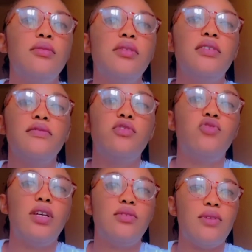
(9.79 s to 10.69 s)
don't even
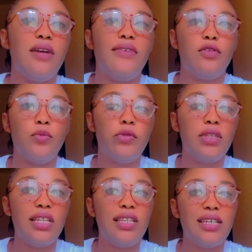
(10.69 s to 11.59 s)
try to have an
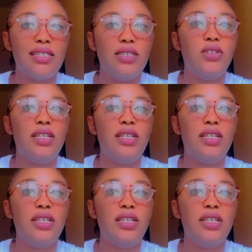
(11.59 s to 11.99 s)
unprotected sexual